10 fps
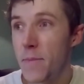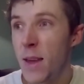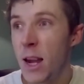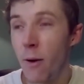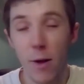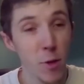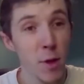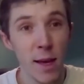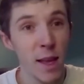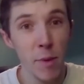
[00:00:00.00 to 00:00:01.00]
you know, it doesn't
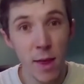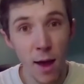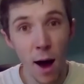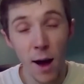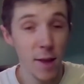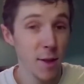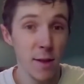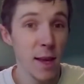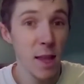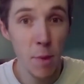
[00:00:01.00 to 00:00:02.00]
need to be dark. It doesn't
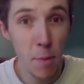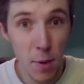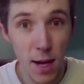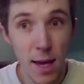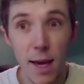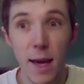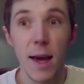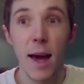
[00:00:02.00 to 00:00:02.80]
need to be bleak.